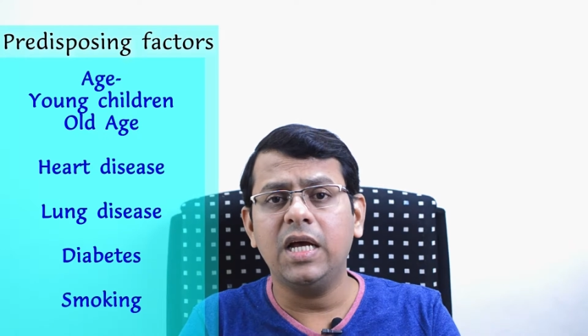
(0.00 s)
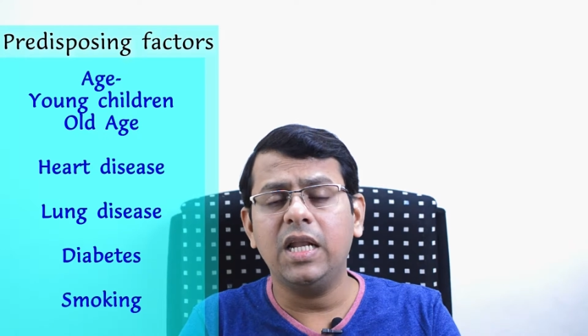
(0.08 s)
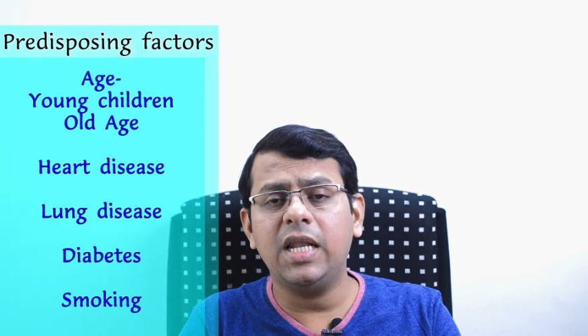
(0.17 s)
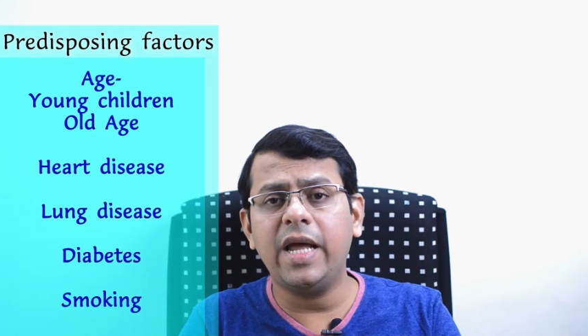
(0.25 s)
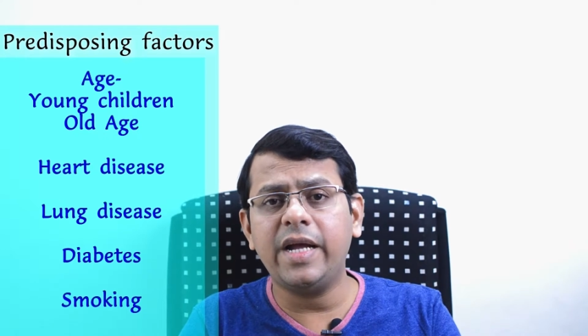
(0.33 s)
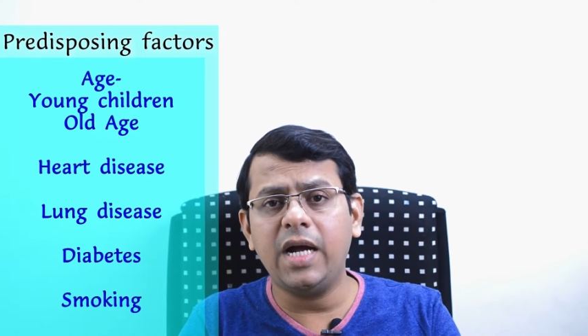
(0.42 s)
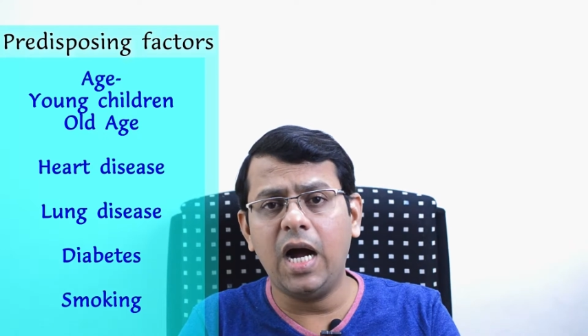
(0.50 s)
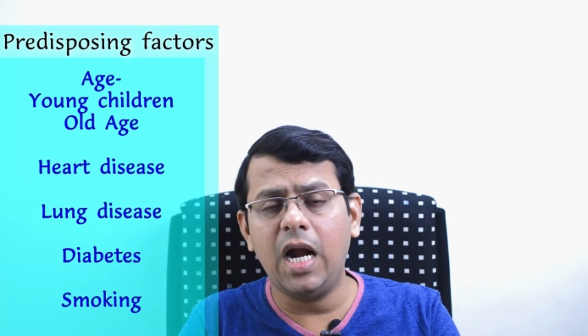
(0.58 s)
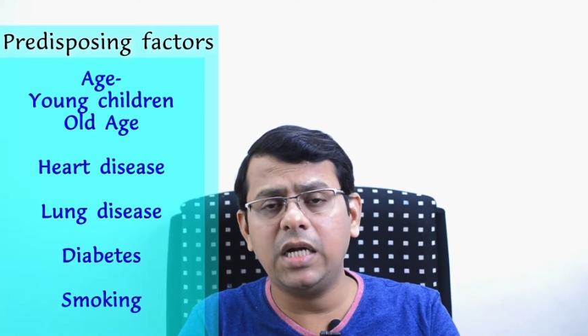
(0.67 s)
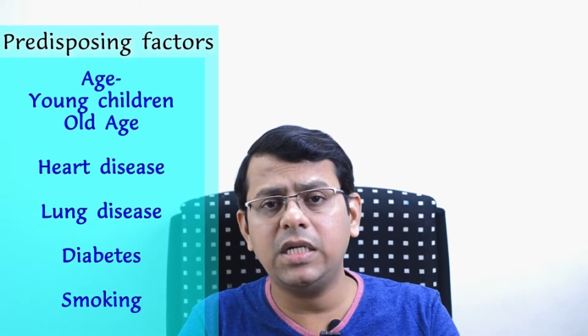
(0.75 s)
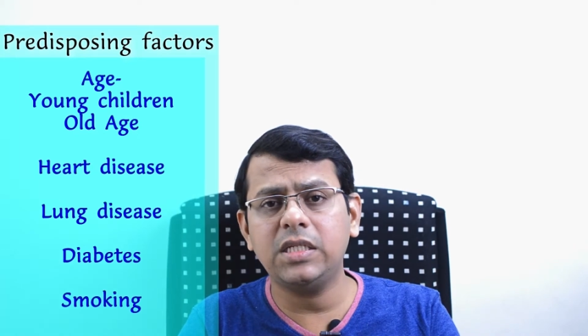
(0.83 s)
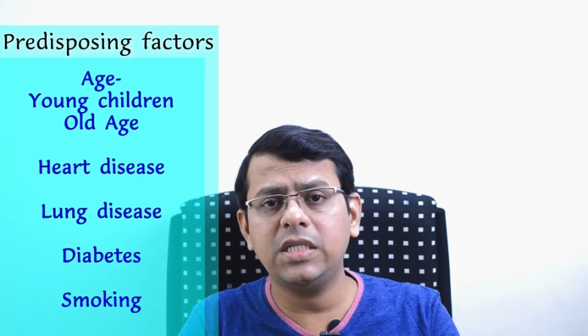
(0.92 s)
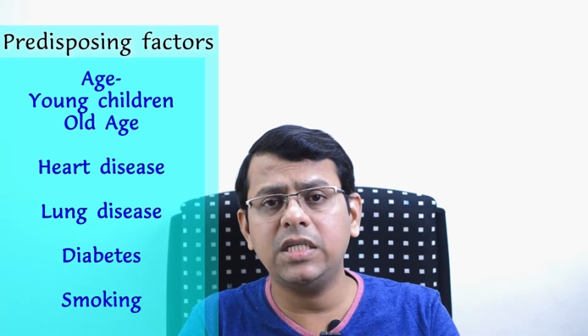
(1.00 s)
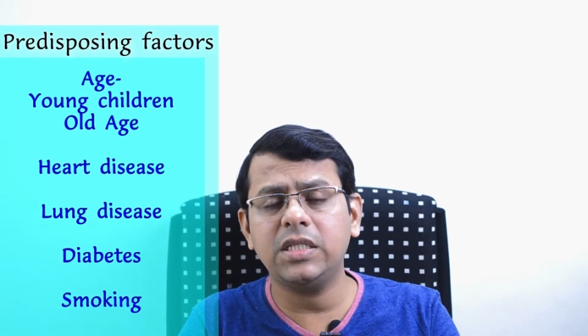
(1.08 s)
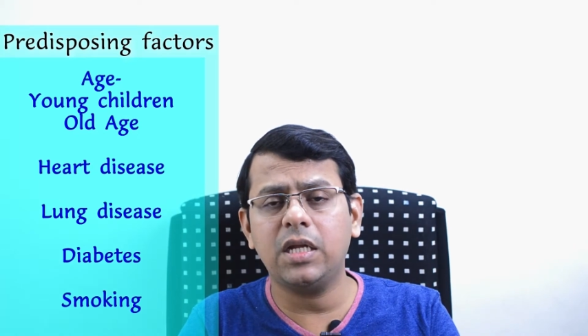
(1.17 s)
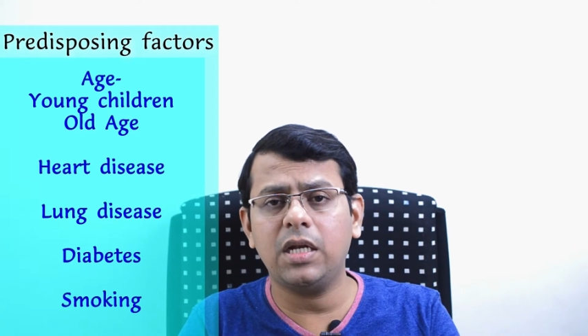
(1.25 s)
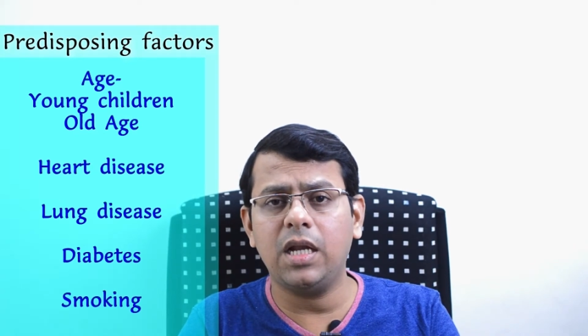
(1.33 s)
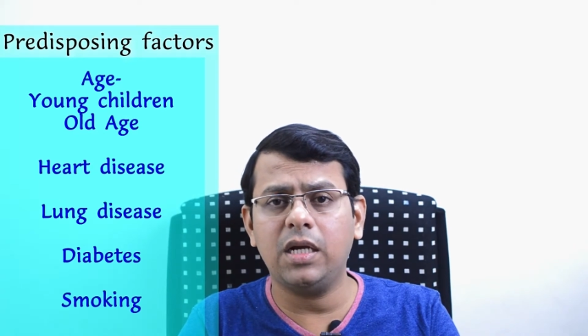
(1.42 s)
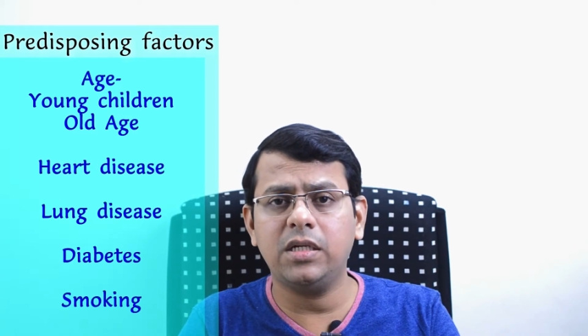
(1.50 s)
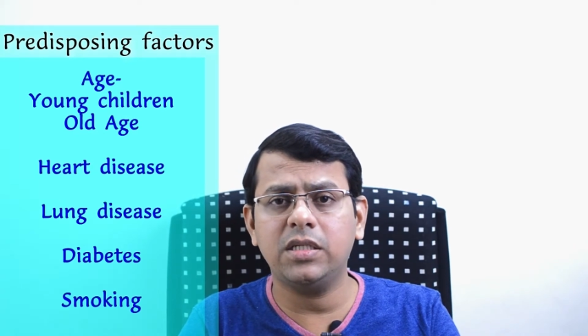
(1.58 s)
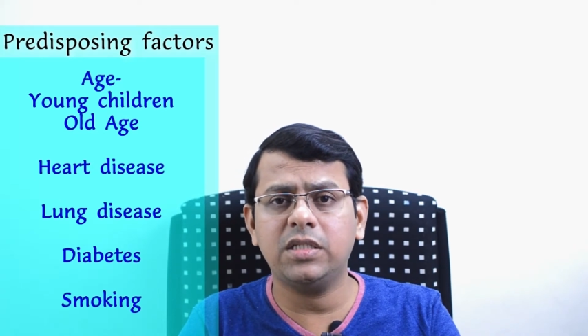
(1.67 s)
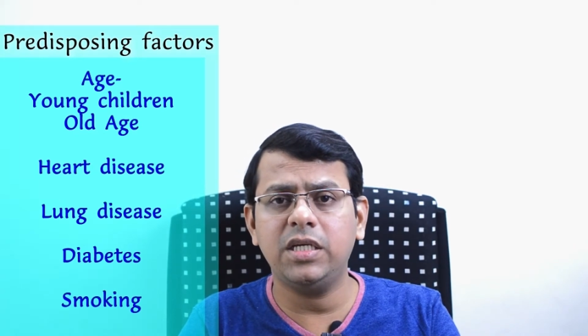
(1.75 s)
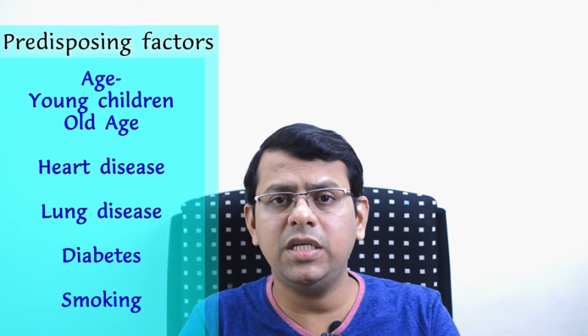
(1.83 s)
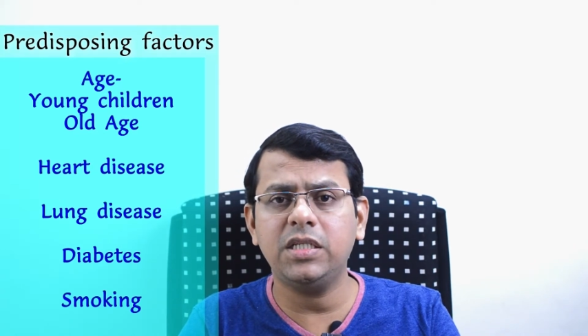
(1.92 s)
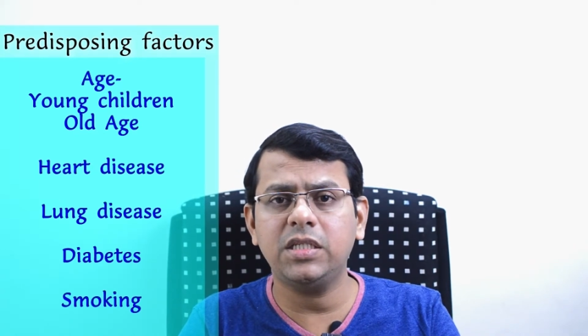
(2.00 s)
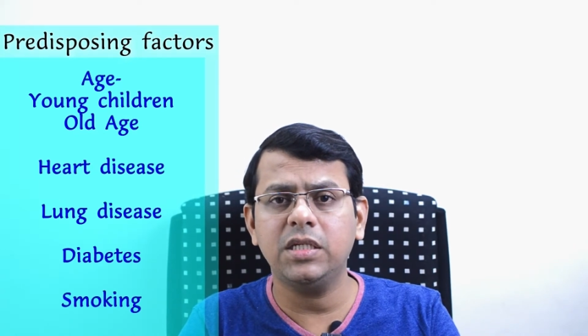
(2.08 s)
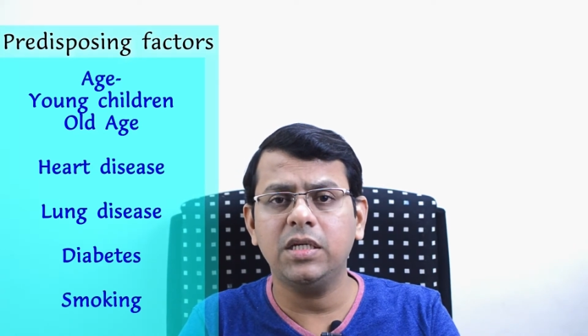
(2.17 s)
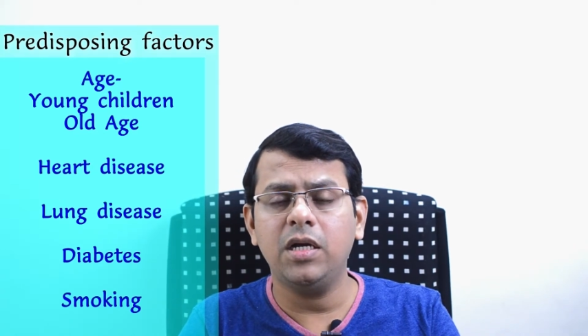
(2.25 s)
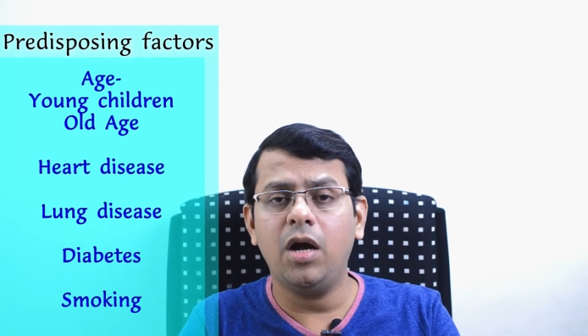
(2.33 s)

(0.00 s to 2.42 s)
like heart disease or lung disease,